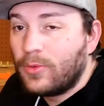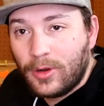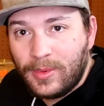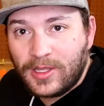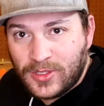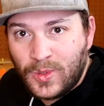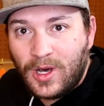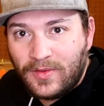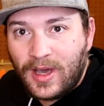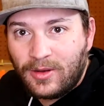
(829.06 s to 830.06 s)
we're about
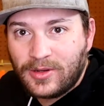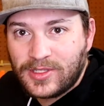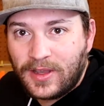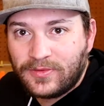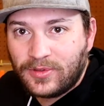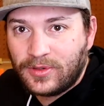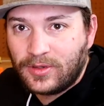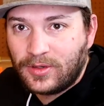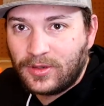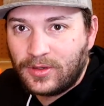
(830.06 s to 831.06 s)
12 hours
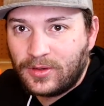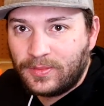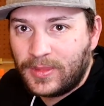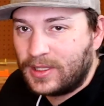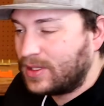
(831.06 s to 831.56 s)
after my